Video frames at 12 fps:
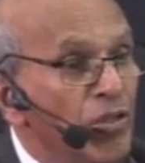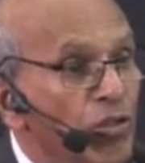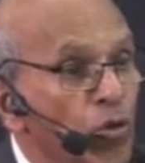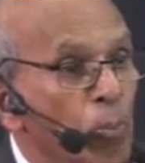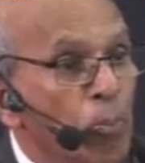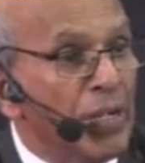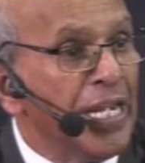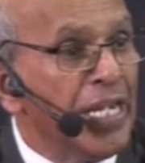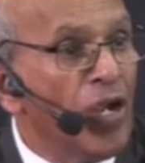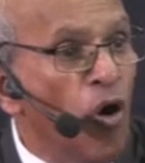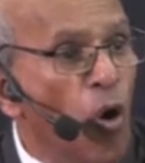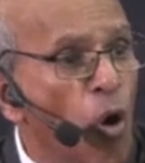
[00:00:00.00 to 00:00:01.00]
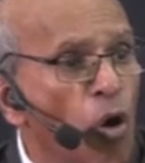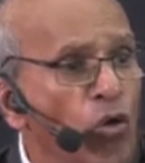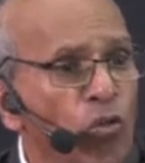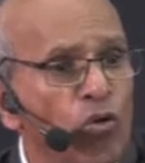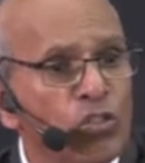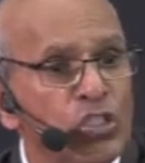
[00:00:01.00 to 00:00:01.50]
you bring
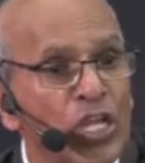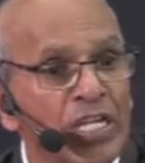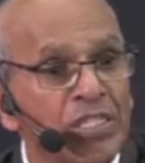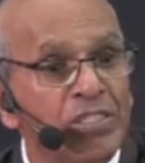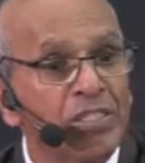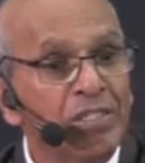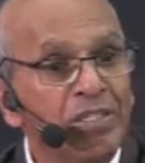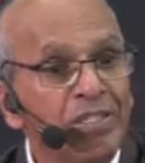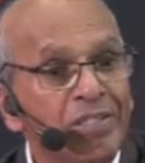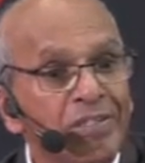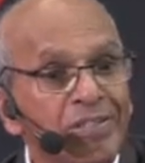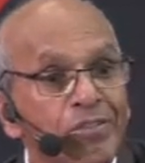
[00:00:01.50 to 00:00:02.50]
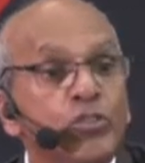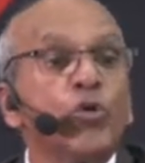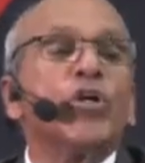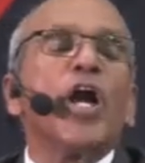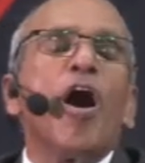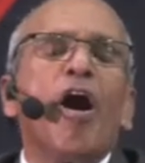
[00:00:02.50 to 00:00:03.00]
all those things
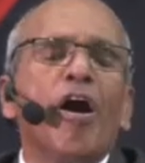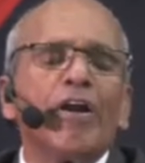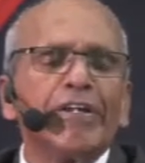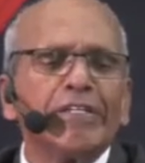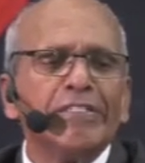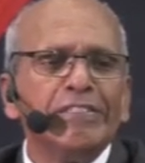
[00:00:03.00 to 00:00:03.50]
to God.